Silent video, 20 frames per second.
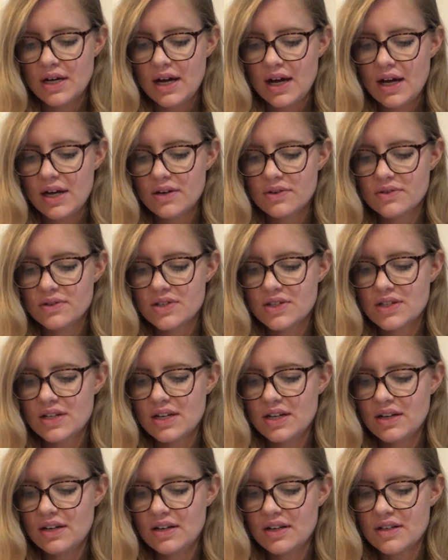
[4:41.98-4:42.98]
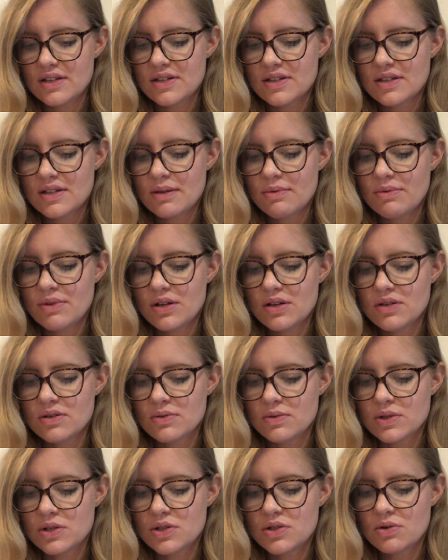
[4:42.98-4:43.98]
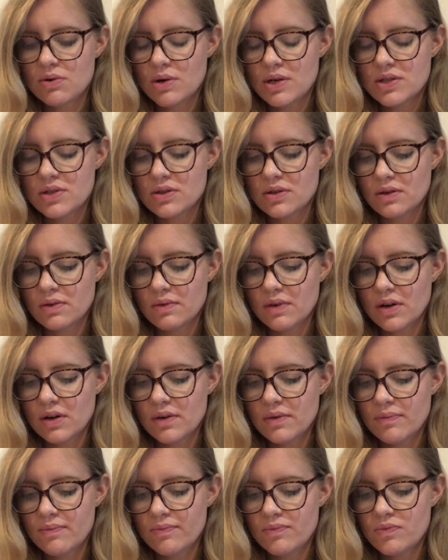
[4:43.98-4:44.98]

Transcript: "I don't see it as something to rejoice over."